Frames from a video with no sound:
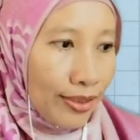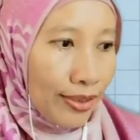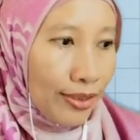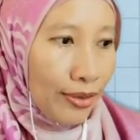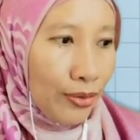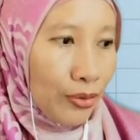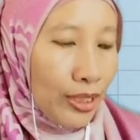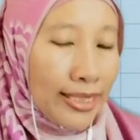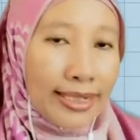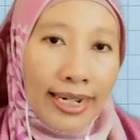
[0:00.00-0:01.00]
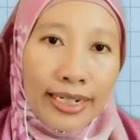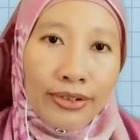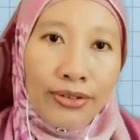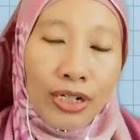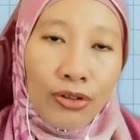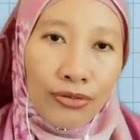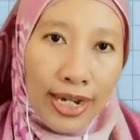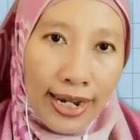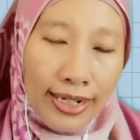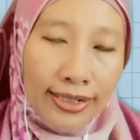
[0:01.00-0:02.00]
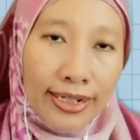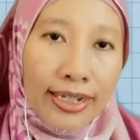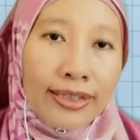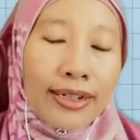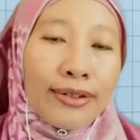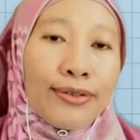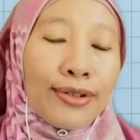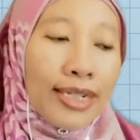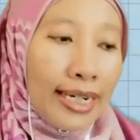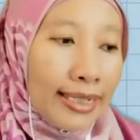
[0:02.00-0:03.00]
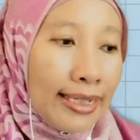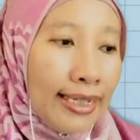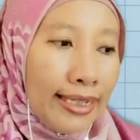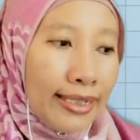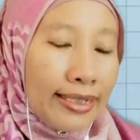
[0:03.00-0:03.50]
you decide the value of x and then you calculate,